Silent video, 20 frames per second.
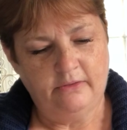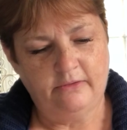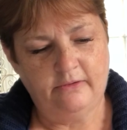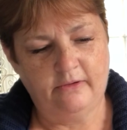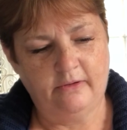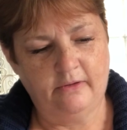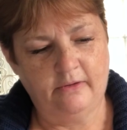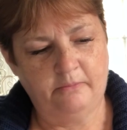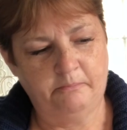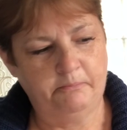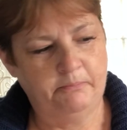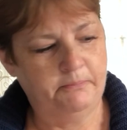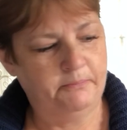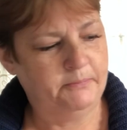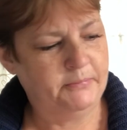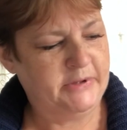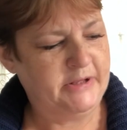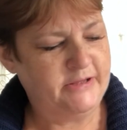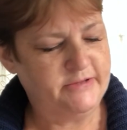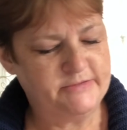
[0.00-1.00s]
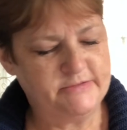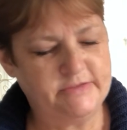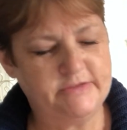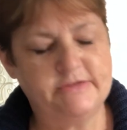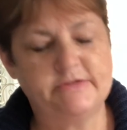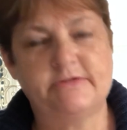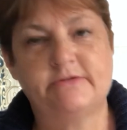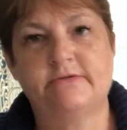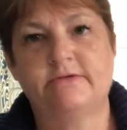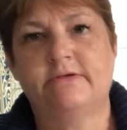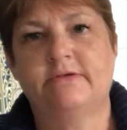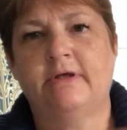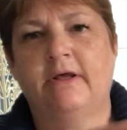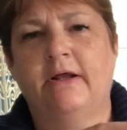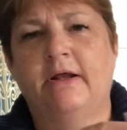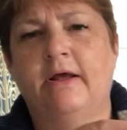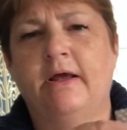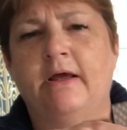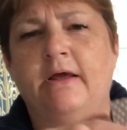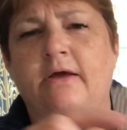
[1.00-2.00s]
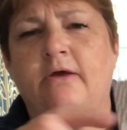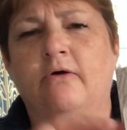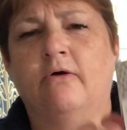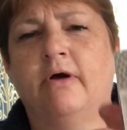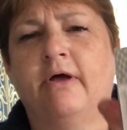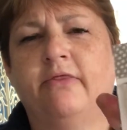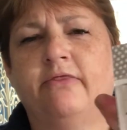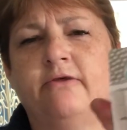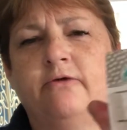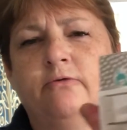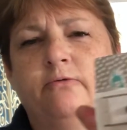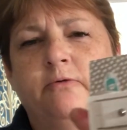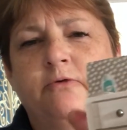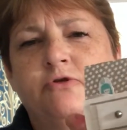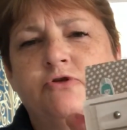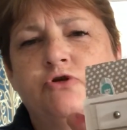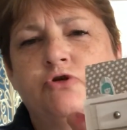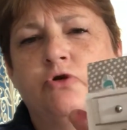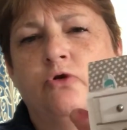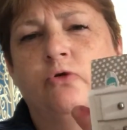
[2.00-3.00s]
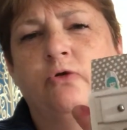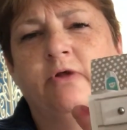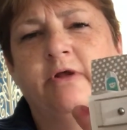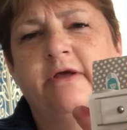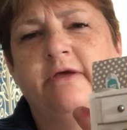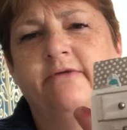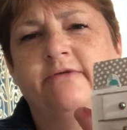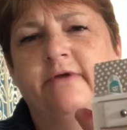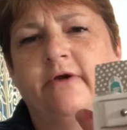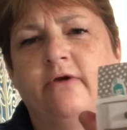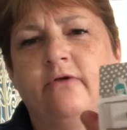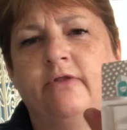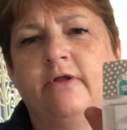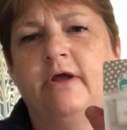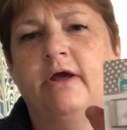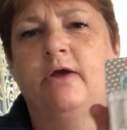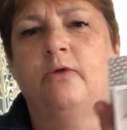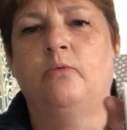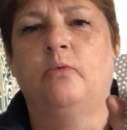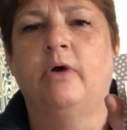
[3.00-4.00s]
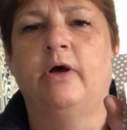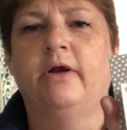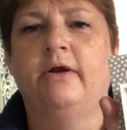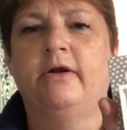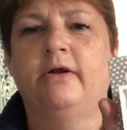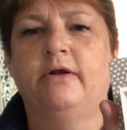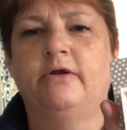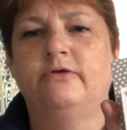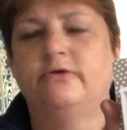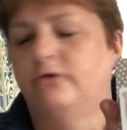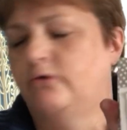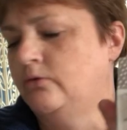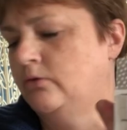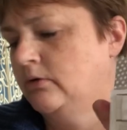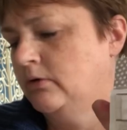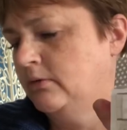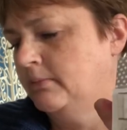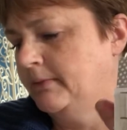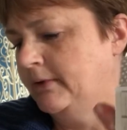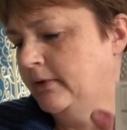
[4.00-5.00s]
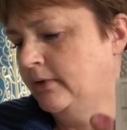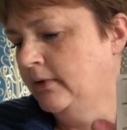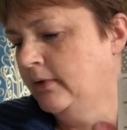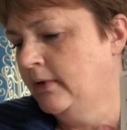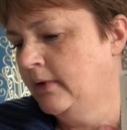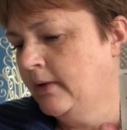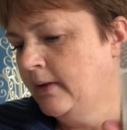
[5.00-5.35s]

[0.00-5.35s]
The pieces that I got, this was Jolie's. I only had one and it's adorable.